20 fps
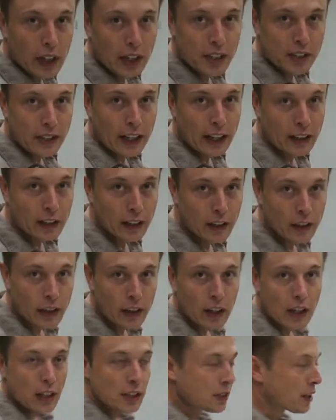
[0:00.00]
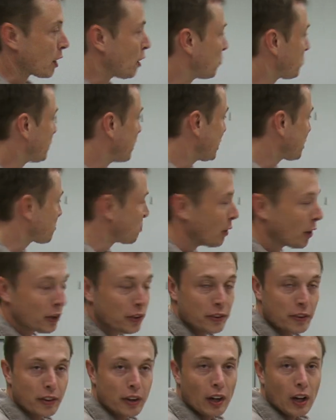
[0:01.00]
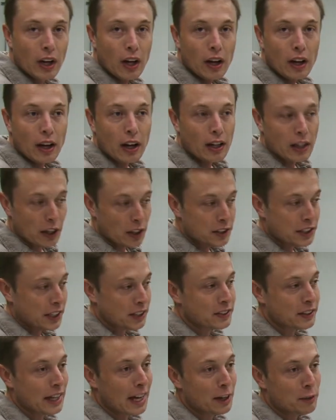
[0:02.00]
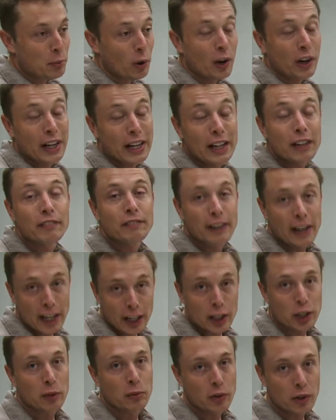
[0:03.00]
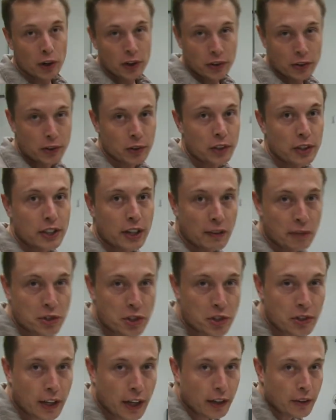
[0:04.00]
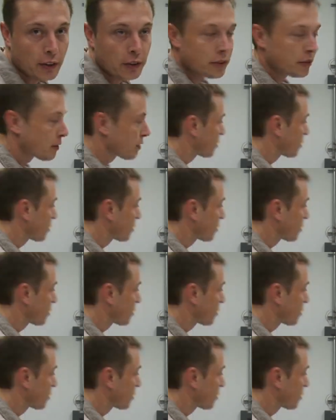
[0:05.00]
cycler, so it'll test both. It'll test that part in vacuum going through the temperature cycles.